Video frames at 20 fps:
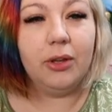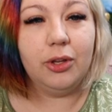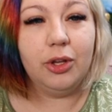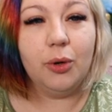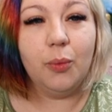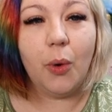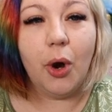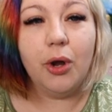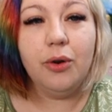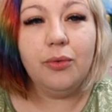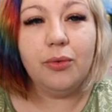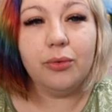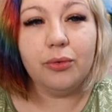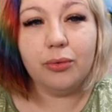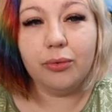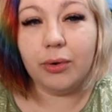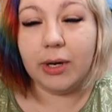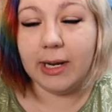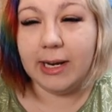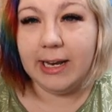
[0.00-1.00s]
you won't
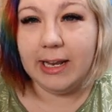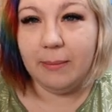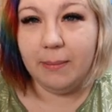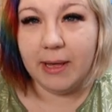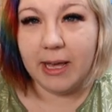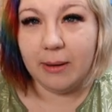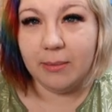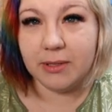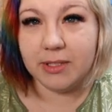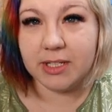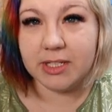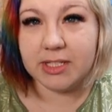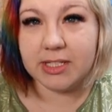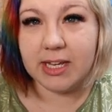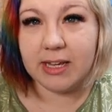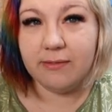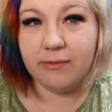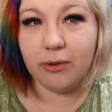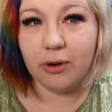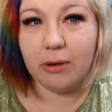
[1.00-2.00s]
really be able to
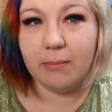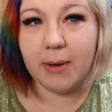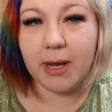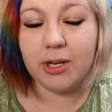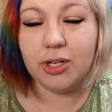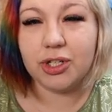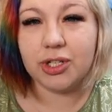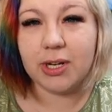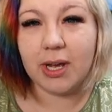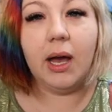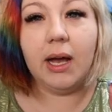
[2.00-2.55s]
see very much